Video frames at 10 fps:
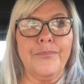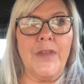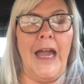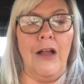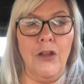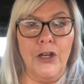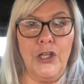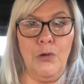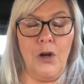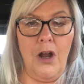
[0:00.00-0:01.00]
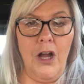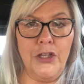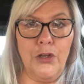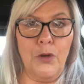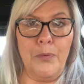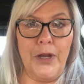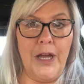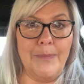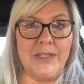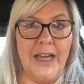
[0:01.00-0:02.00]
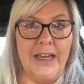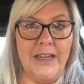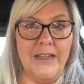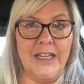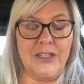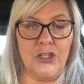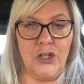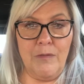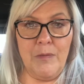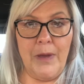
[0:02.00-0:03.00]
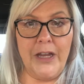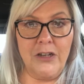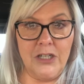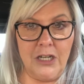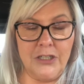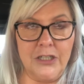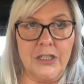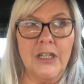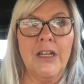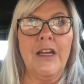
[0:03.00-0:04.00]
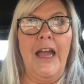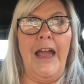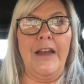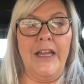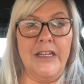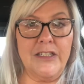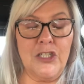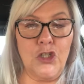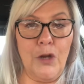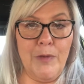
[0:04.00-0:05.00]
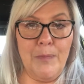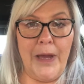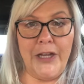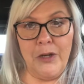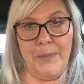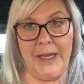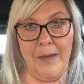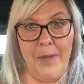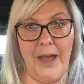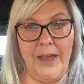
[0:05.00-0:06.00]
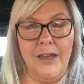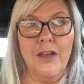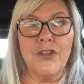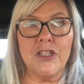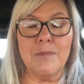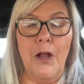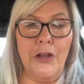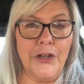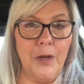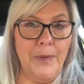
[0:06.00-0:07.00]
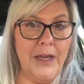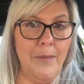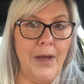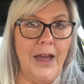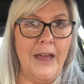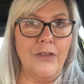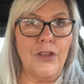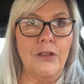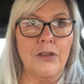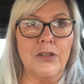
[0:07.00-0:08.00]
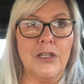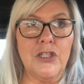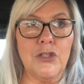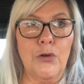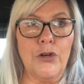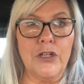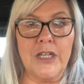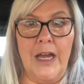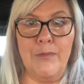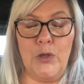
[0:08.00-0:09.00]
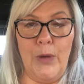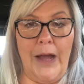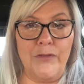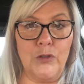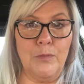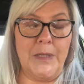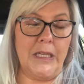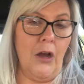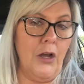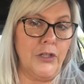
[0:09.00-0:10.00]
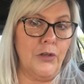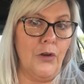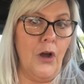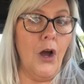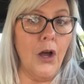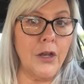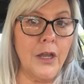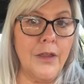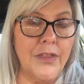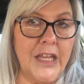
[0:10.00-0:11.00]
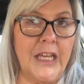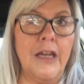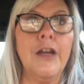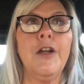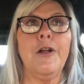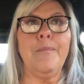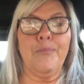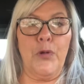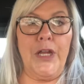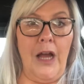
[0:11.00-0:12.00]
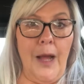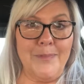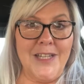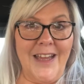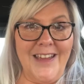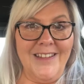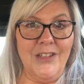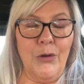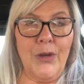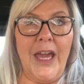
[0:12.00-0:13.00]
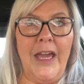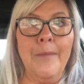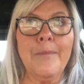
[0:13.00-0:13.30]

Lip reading: how long you are on your pre-op diet is determined by your doctor, and it is determined by your BMI. The smaller your BMI, the shorter time you have to be on the pre-op diet, okay?